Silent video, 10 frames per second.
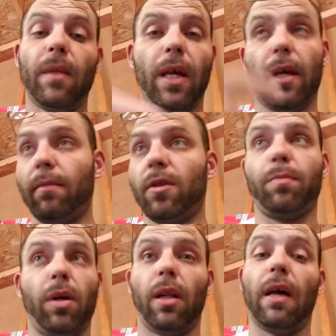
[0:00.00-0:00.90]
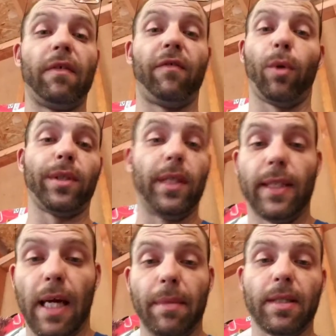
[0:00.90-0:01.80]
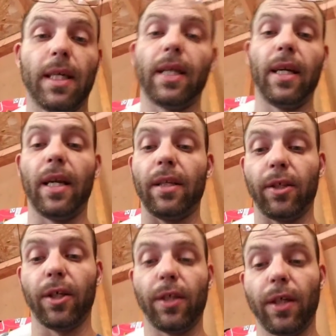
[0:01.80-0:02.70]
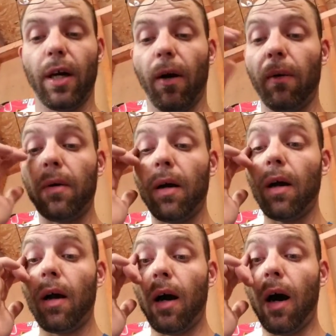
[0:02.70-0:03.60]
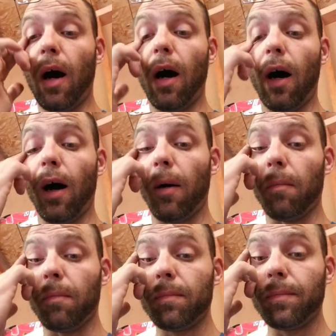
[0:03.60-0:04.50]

and just put 11 to 14 timing set in it, and you're good to go. Um,